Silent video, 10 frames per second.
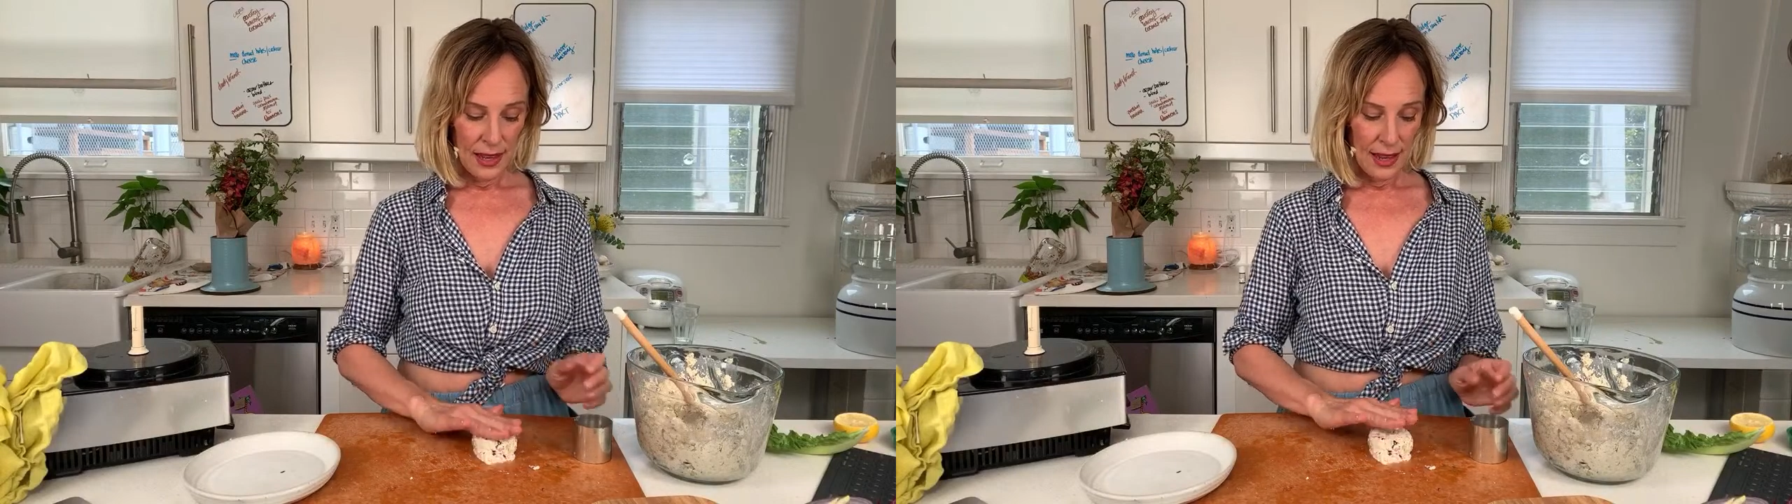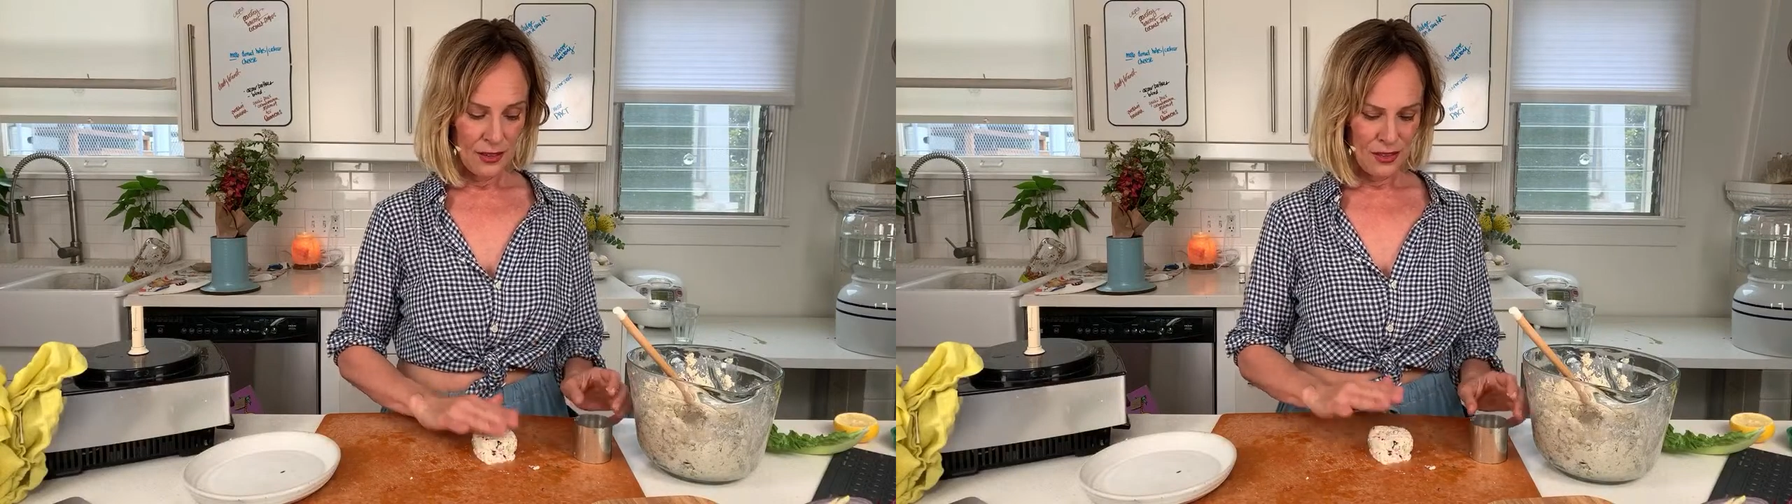
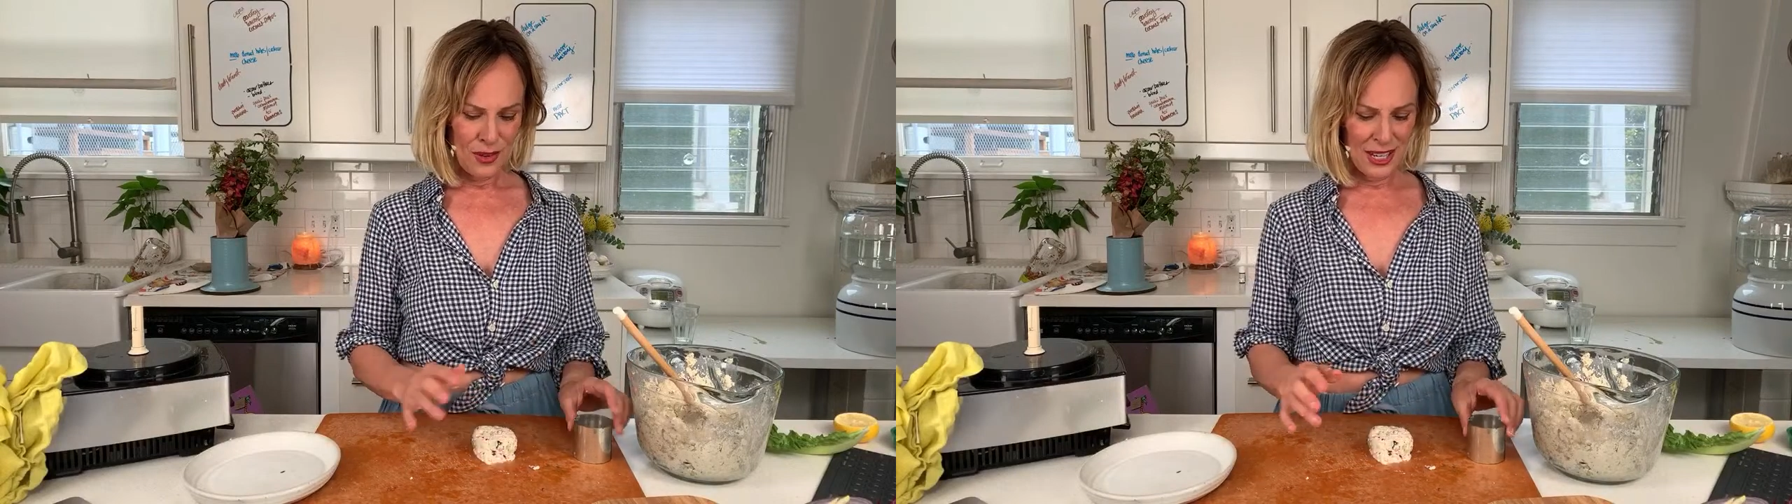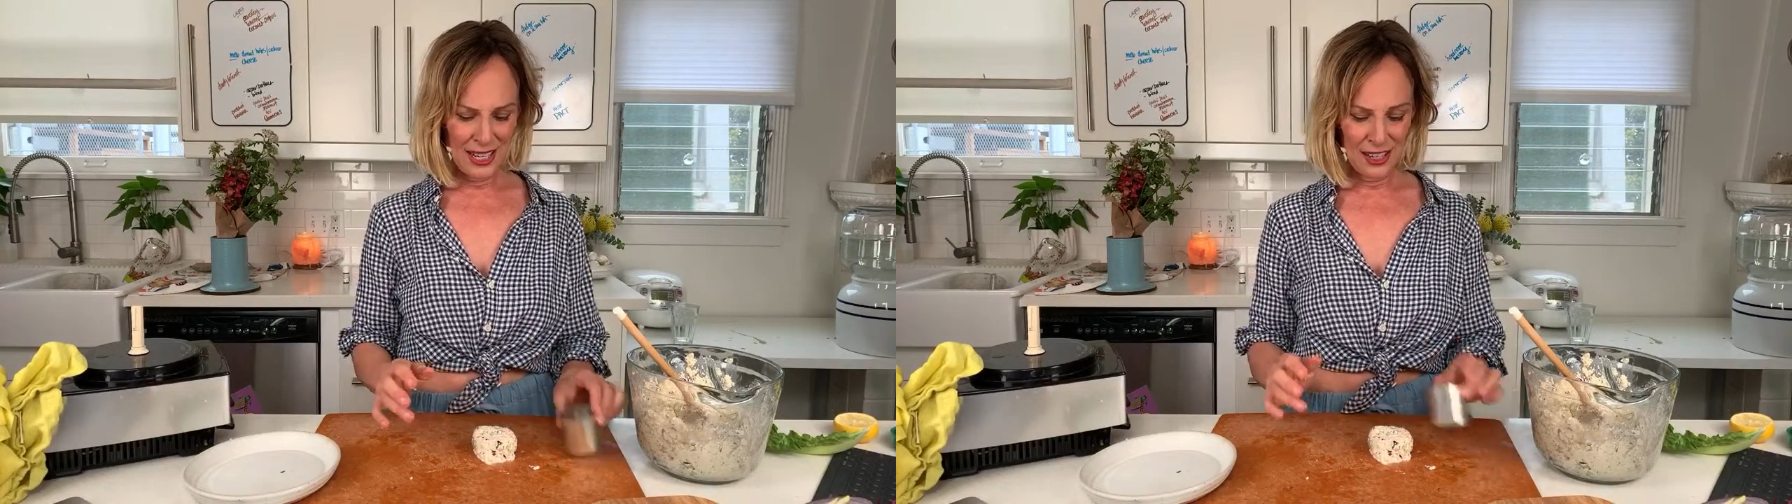And you don't
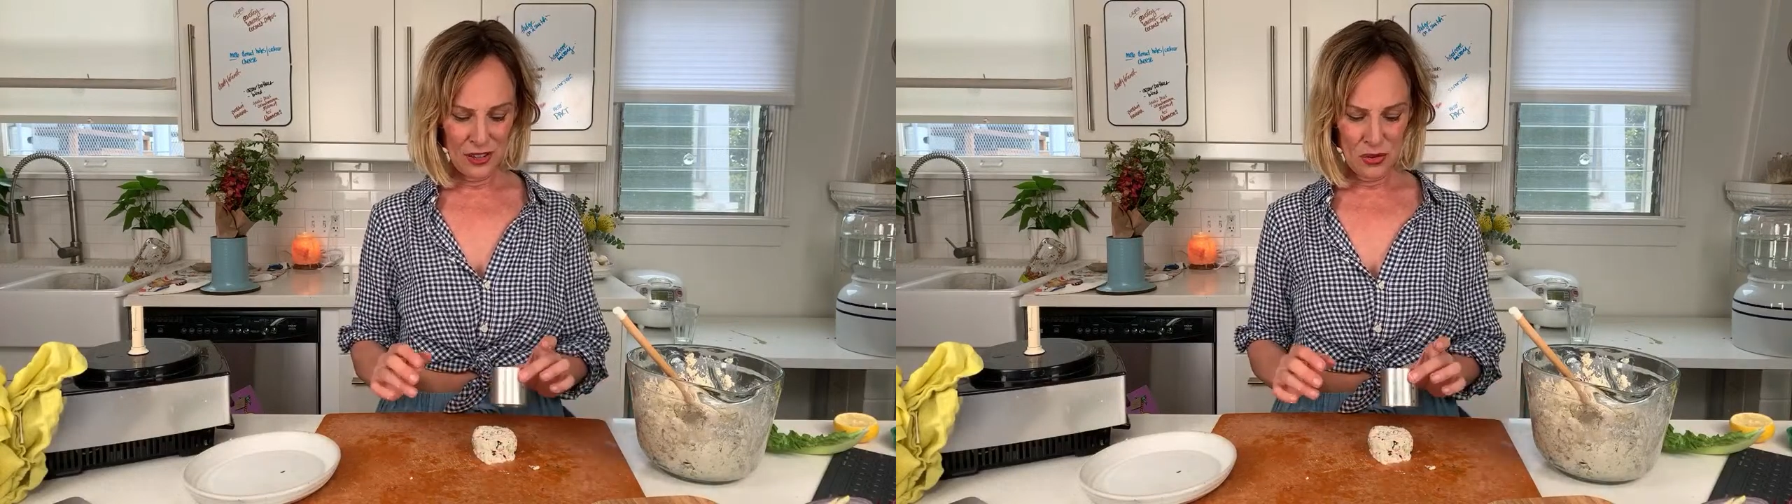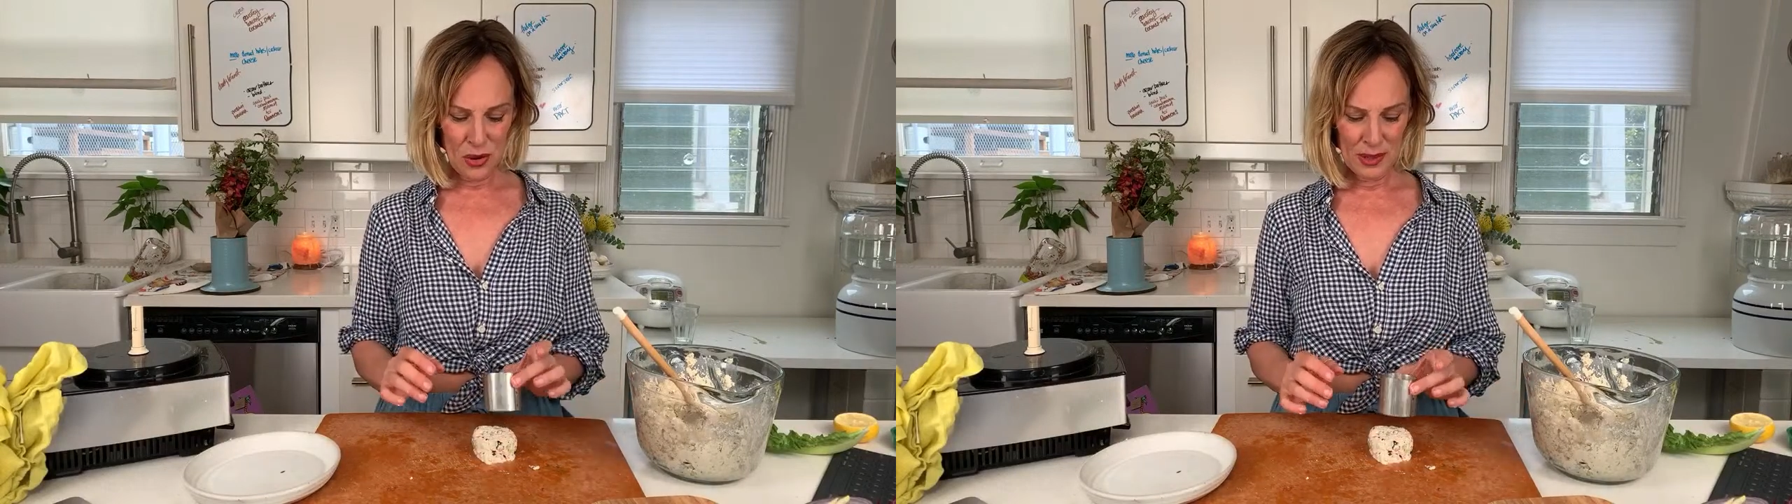want to eat an
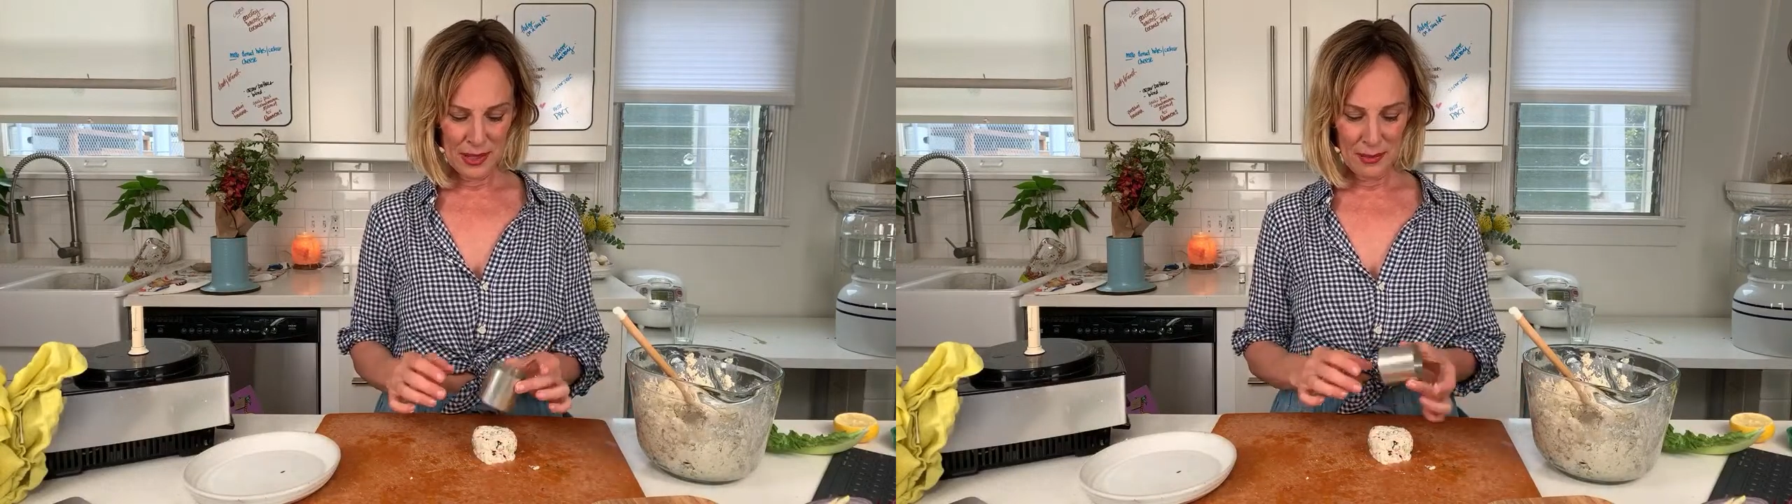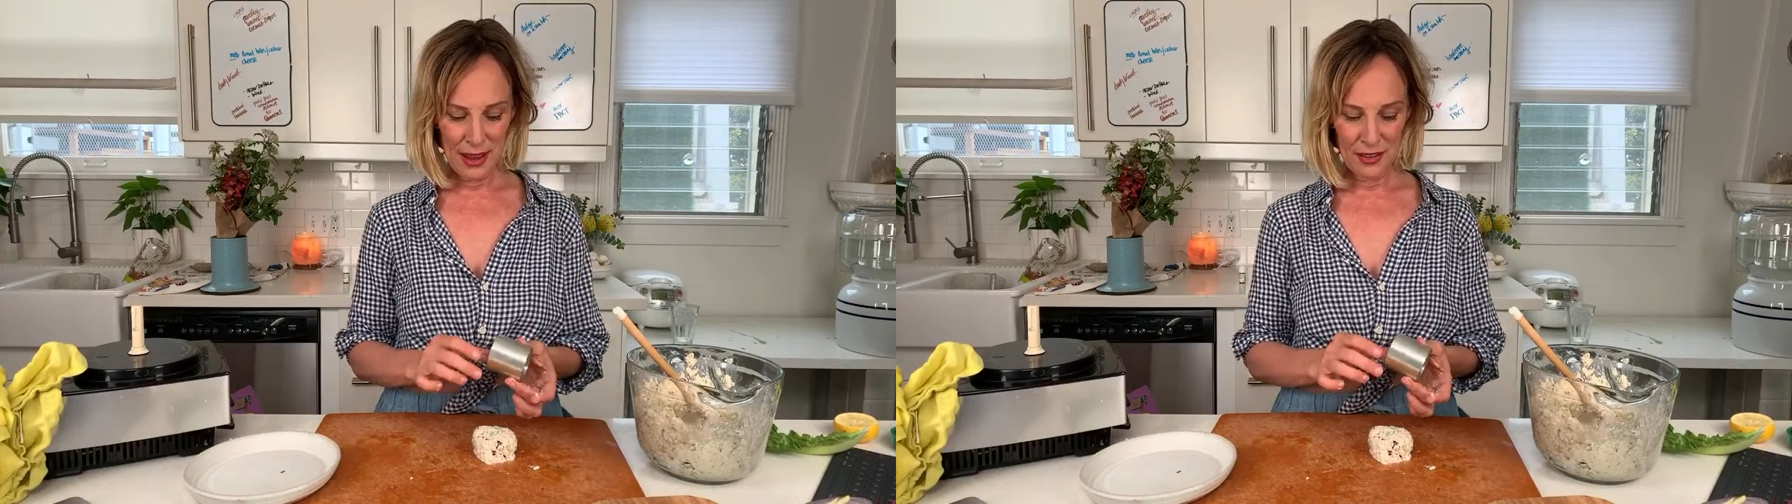
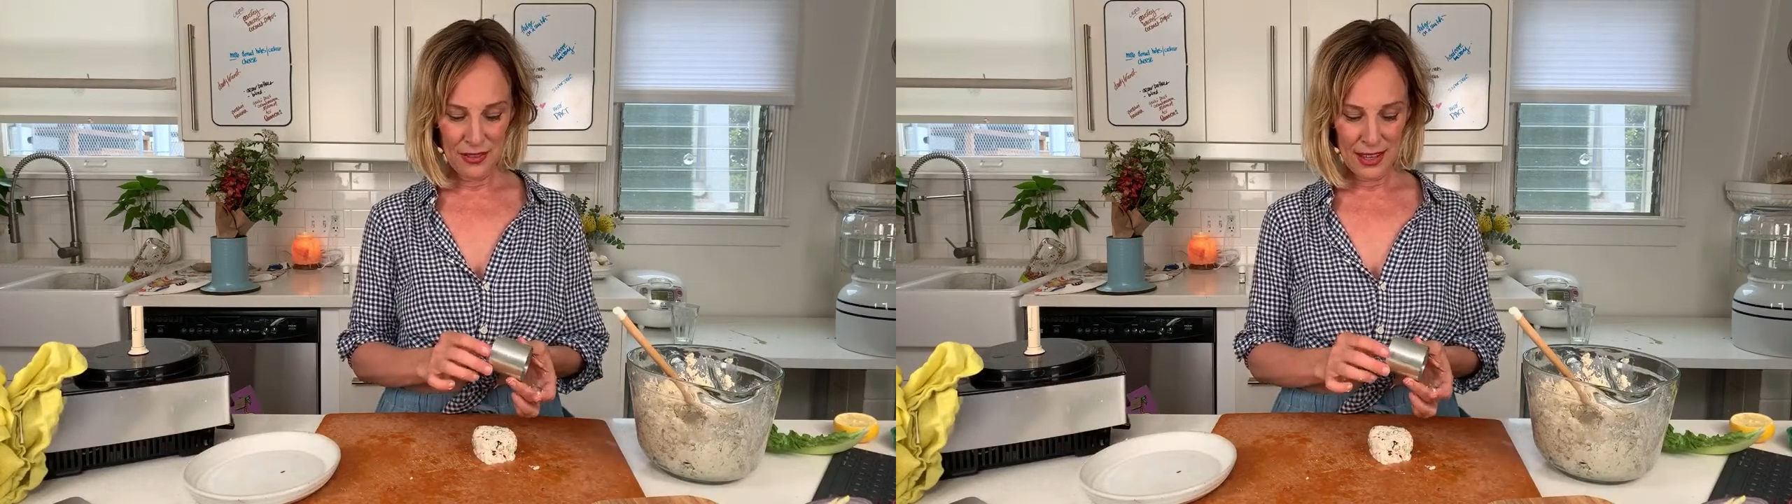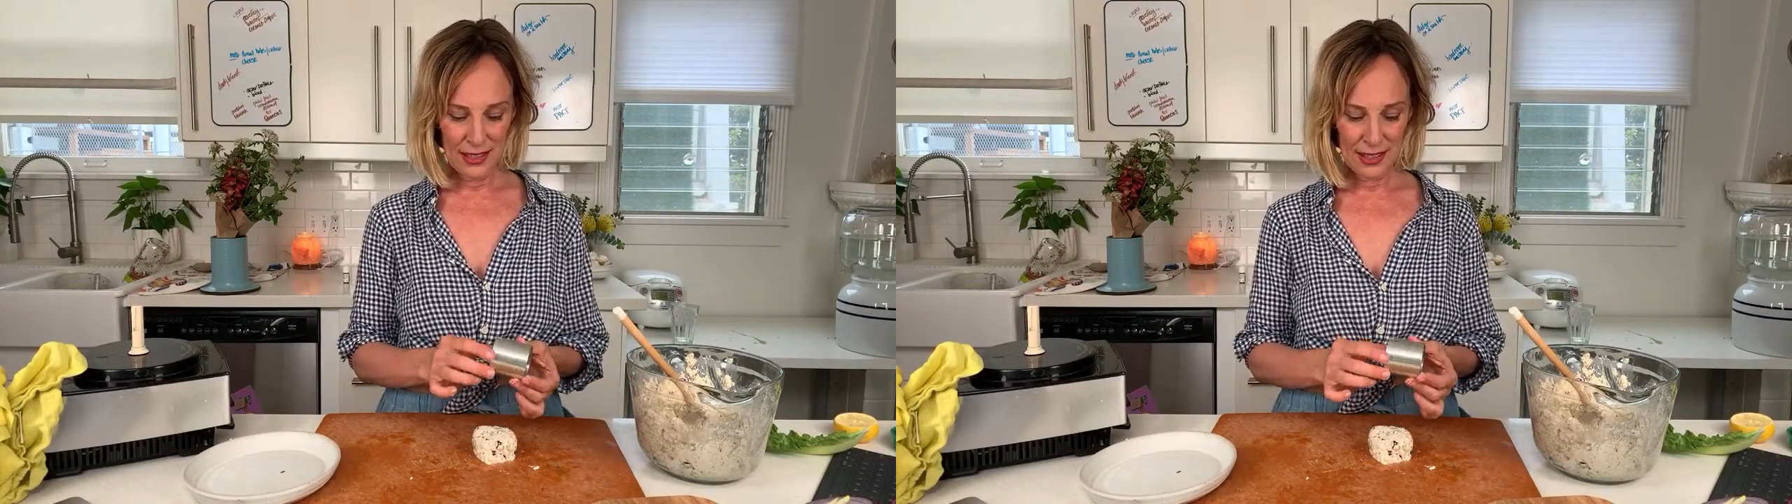enormous amount of this.